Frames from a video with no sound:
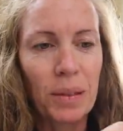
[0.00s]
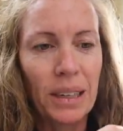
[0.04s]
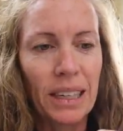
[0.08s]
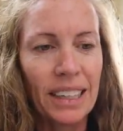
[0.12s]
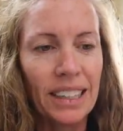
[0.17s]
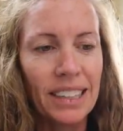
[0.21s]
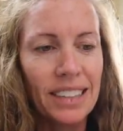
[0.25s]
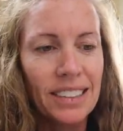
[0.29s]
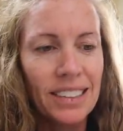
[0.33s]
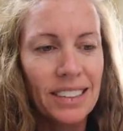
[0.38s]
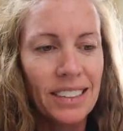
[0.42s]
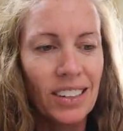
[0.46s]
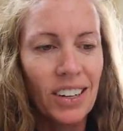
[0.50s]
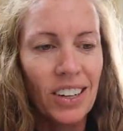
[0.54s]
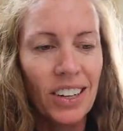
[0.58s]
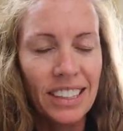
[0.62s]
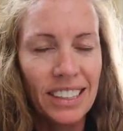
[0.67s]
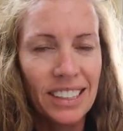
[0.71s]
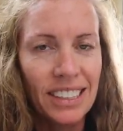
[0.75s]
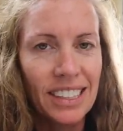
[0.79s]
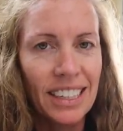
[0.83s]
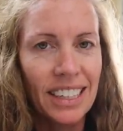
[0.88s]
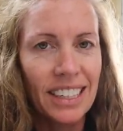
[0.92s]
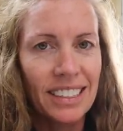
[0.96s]
because
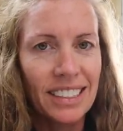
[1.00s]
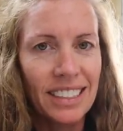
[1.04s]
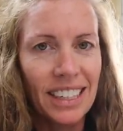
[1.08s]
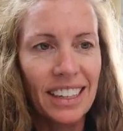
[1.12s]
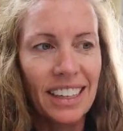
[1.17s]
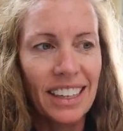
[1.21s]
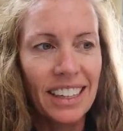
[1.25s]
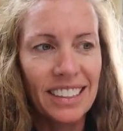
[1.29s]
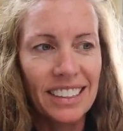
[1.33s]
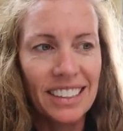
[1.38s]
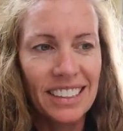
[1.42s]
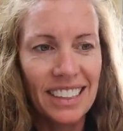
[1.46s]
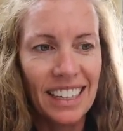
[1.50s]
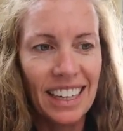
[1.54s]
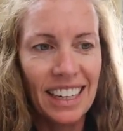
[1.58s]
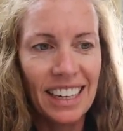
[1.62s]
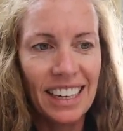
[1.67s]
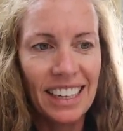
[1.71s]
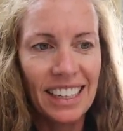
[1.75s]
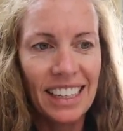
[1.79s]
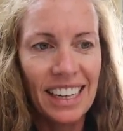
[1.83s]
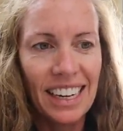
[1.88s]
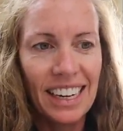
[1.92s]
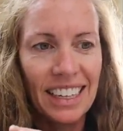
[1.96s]
honestly, a day like
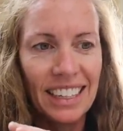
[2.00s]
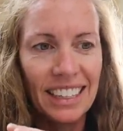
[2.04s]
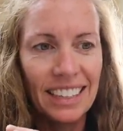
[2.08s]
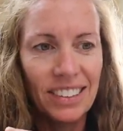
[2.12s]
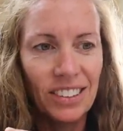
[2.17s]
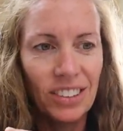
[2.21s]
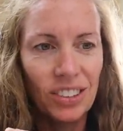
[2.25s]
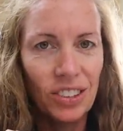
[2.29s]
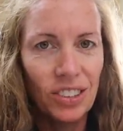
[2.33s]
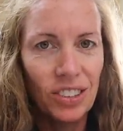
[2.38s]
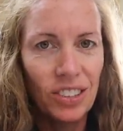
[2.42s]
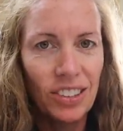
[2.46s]
today,